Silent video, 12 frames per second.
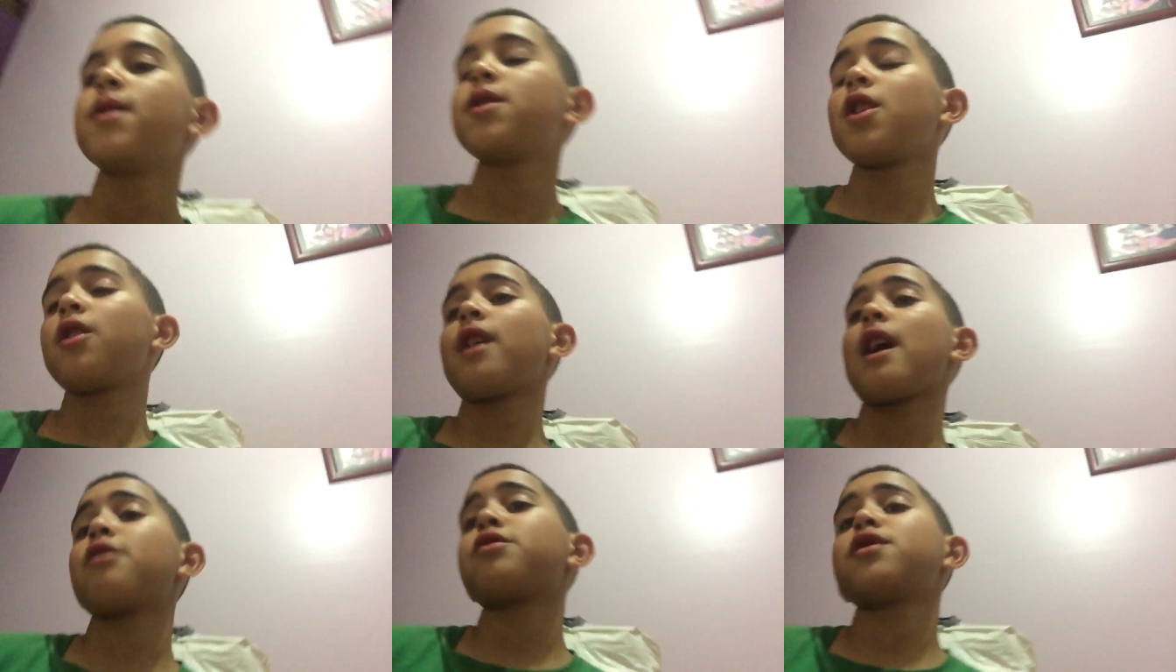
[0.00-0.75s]
So
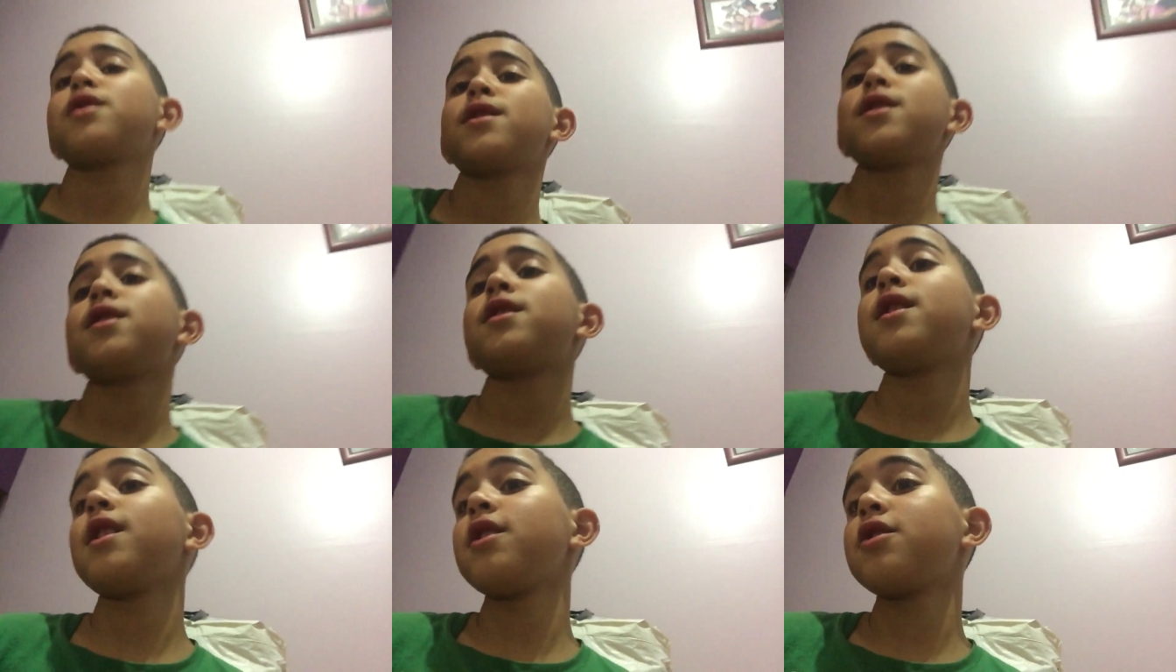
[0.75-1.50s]
I'll
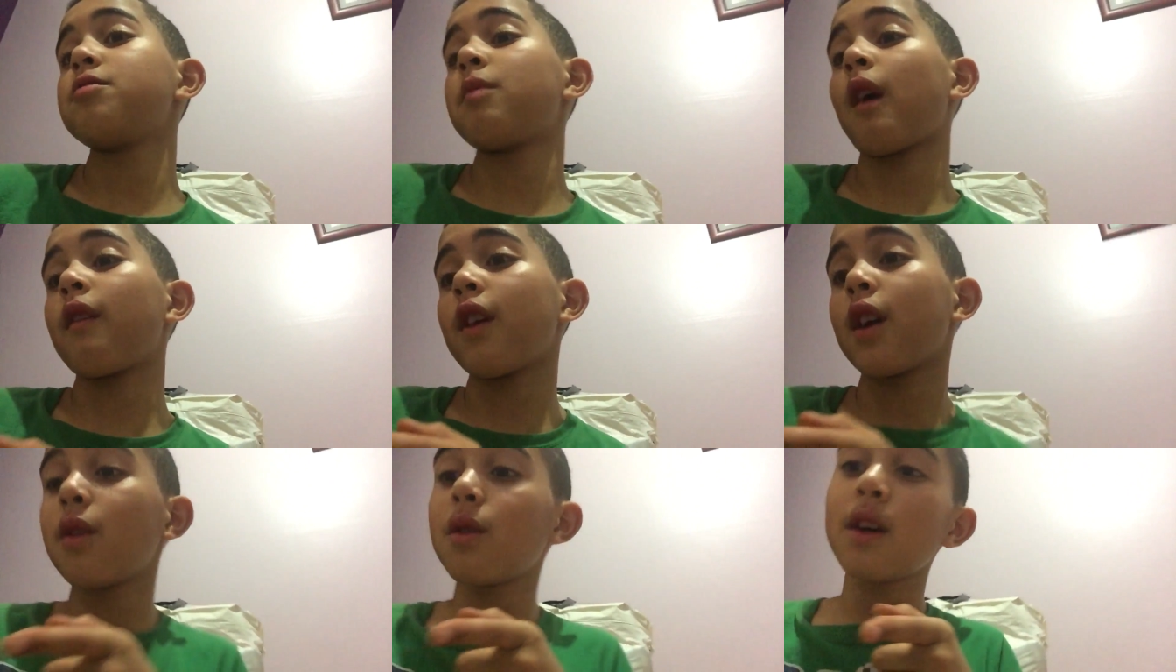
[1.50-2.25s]
see you
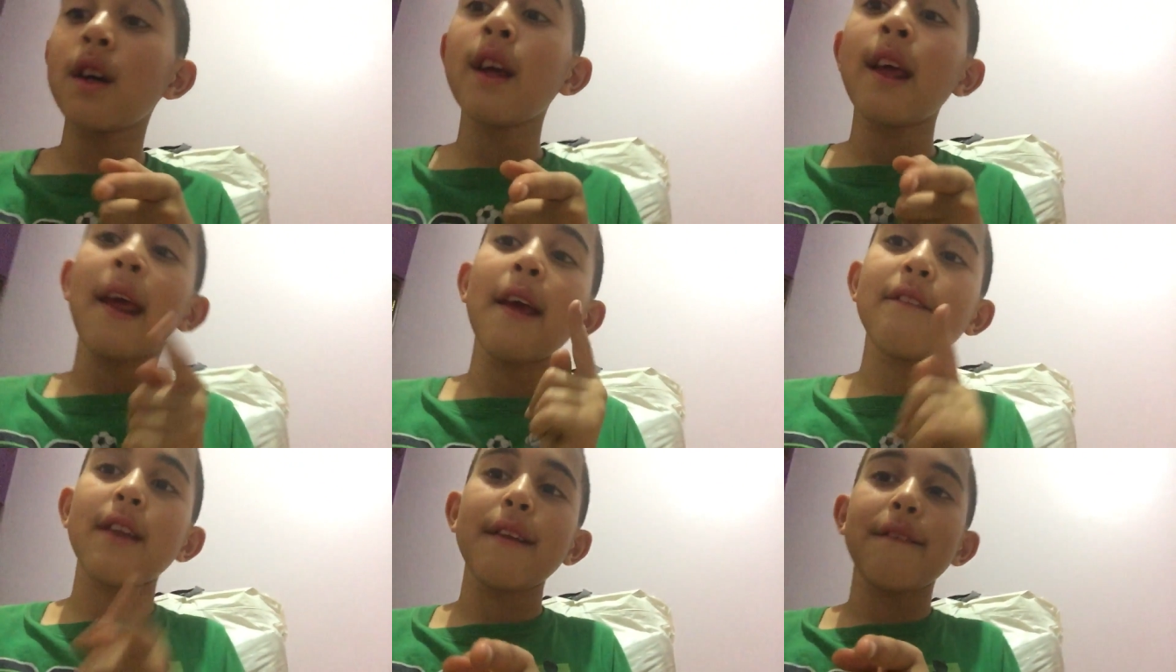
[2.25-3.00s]
tomorrow.
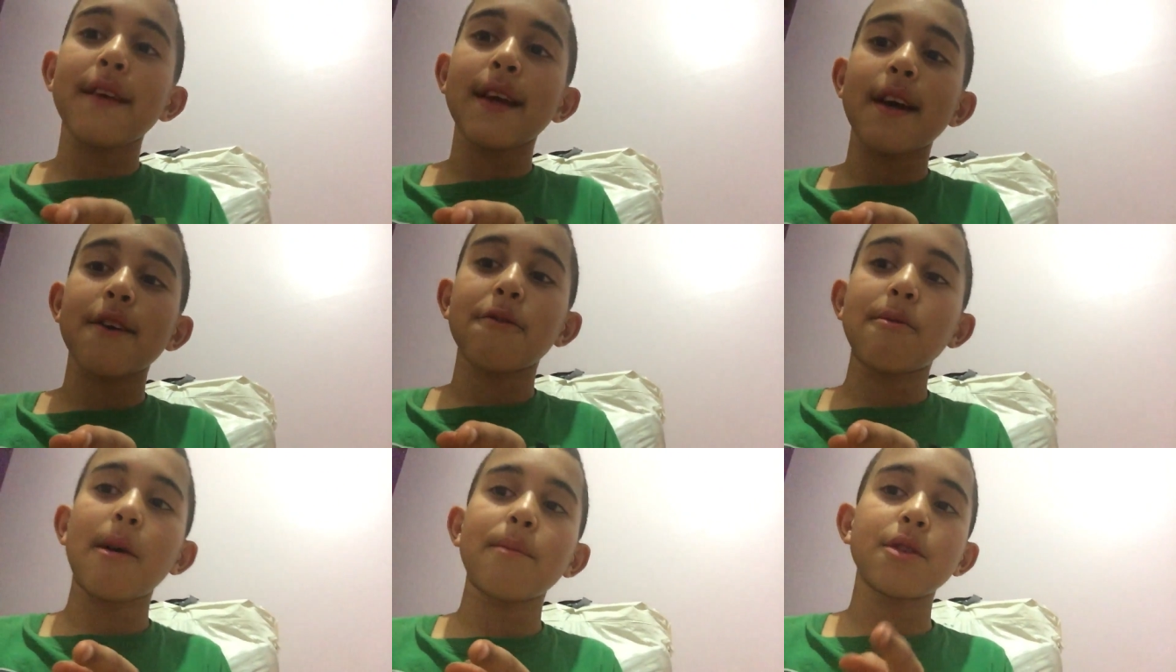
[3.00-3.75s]
If anything
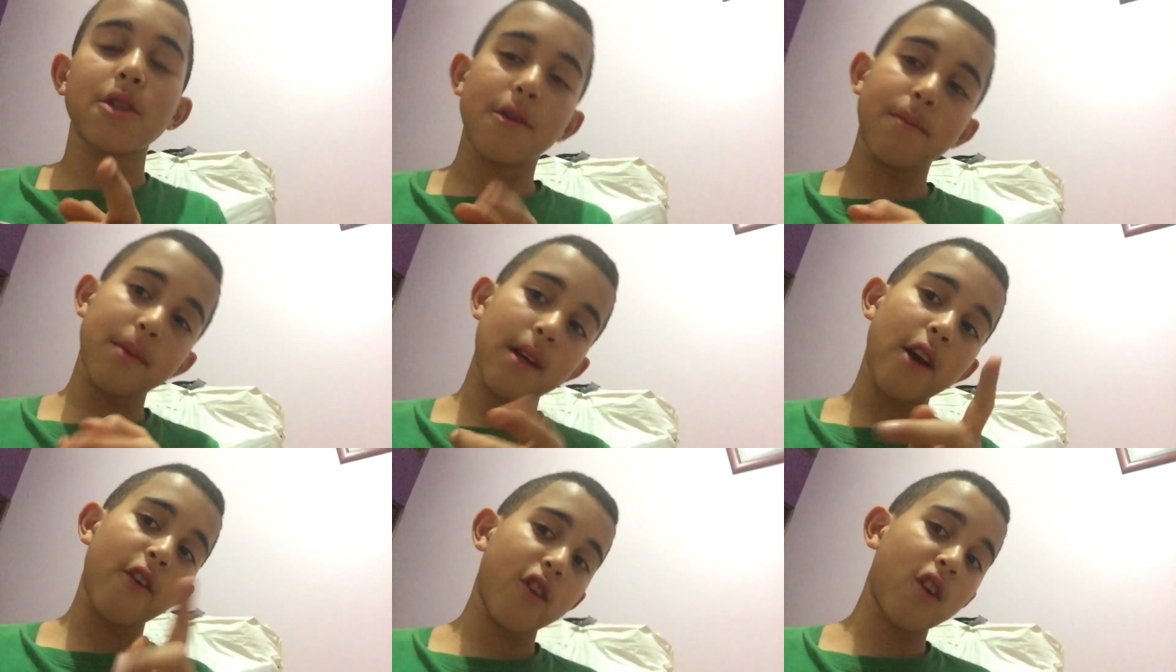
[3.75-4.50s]
else pops up,
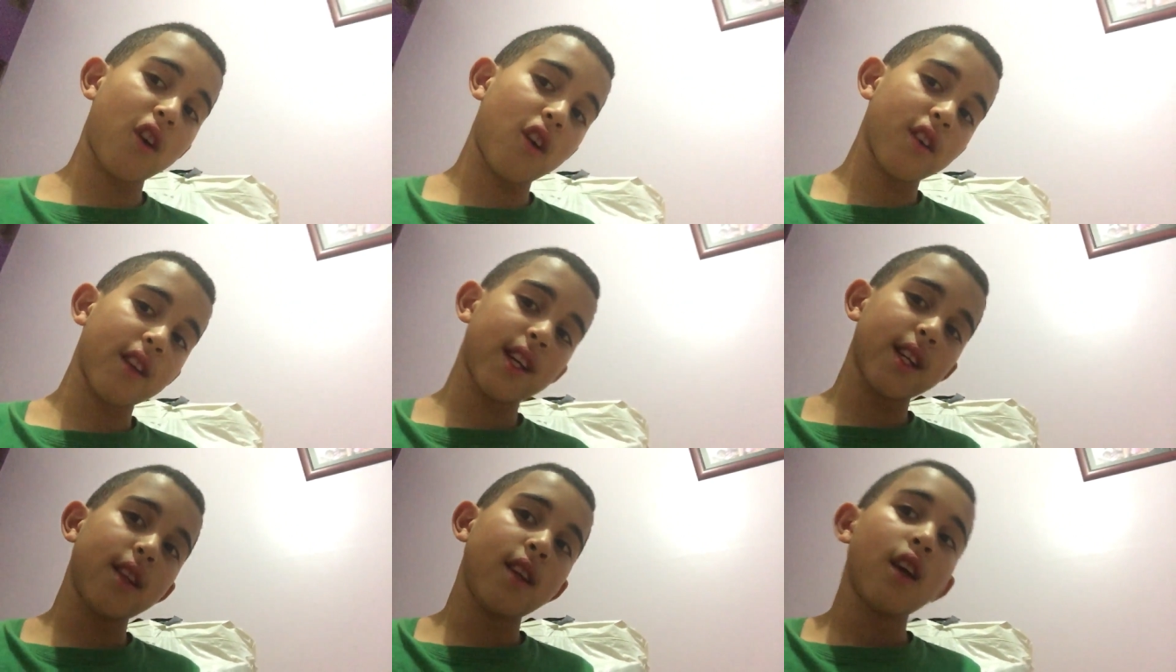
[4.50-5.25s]
I'll record
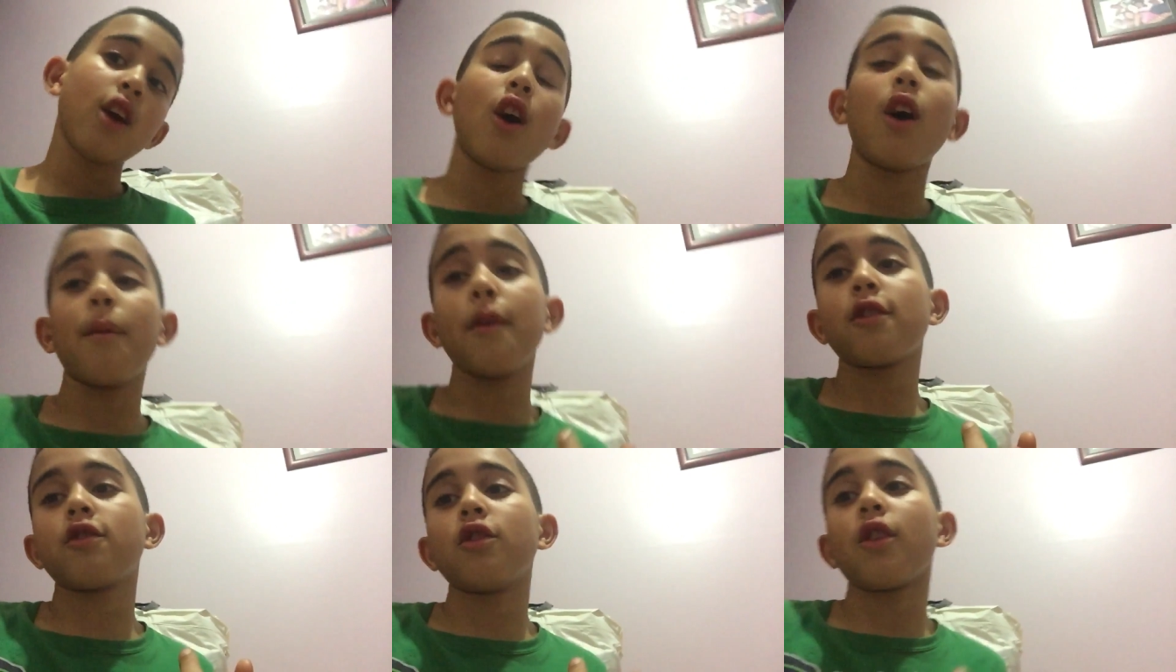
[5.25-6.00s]
it. I'll
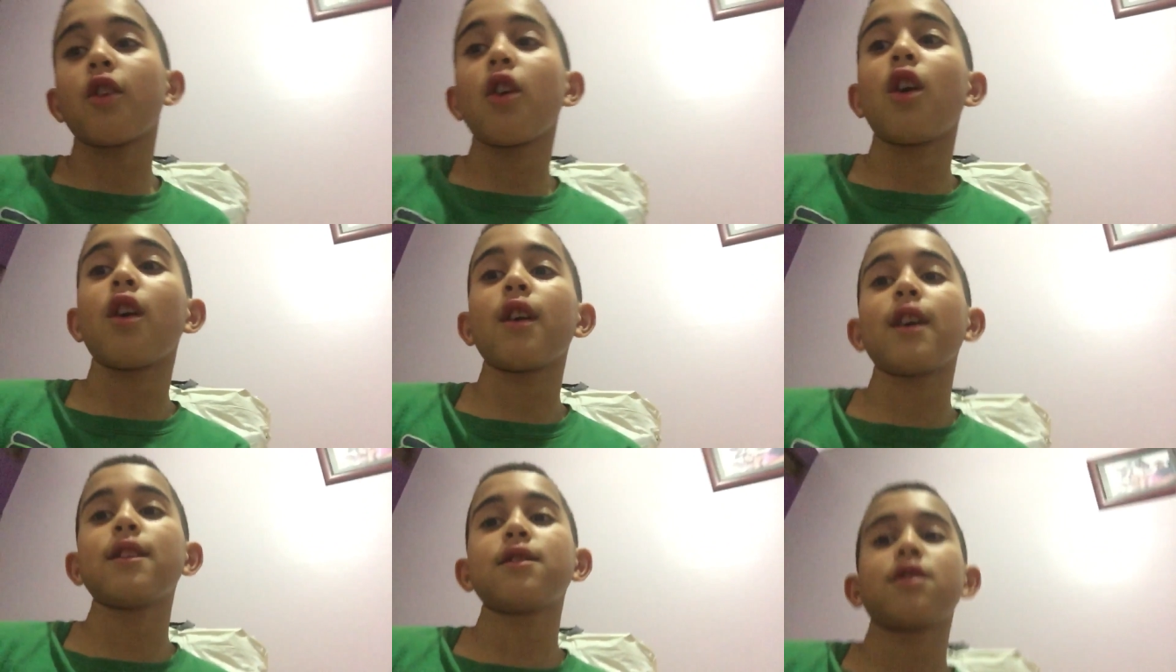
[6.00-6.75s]

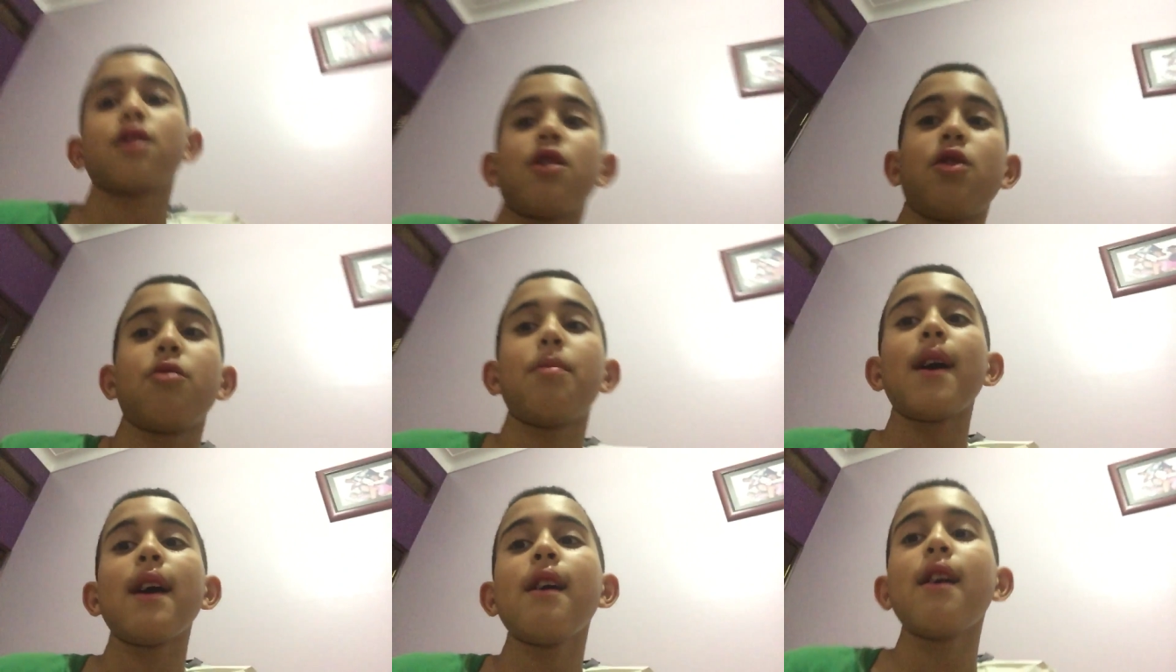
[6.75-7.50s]
record it. So
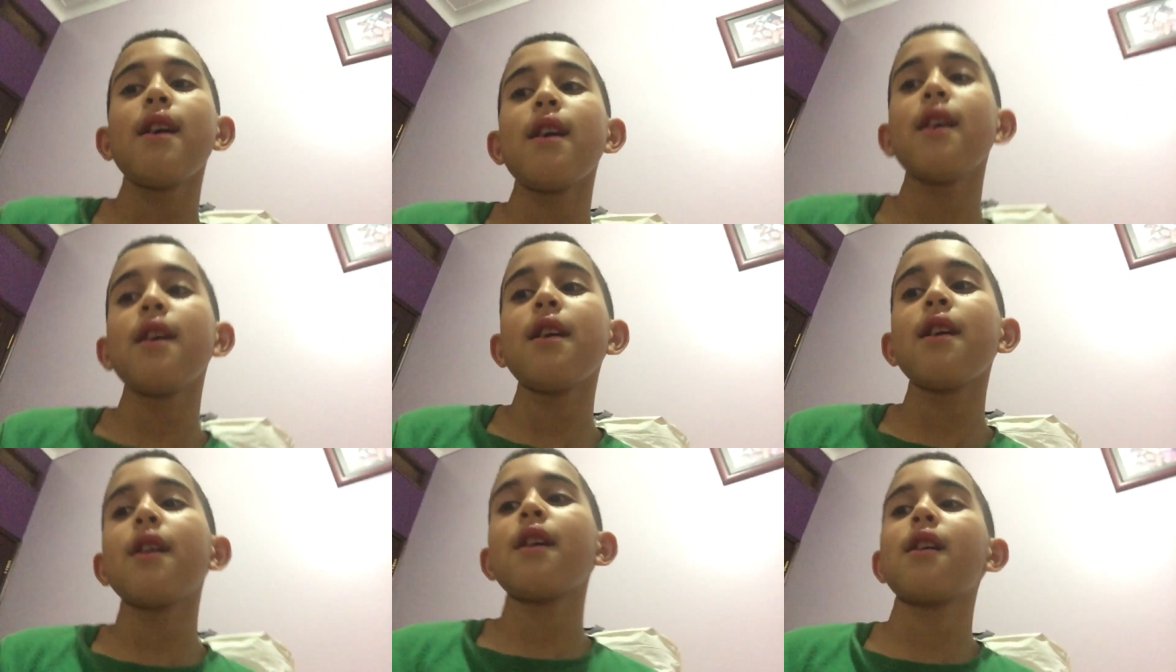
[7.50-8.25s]
bye.